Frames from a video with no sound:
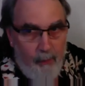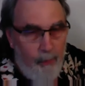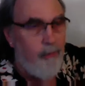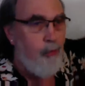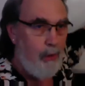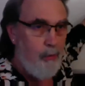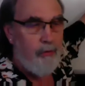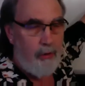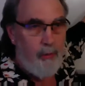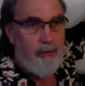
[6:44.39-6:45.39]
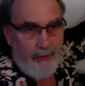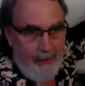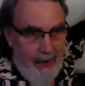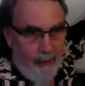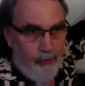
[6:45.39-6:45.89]
Well, frequency was the
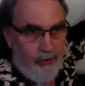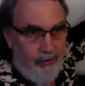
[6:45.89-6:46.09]
count.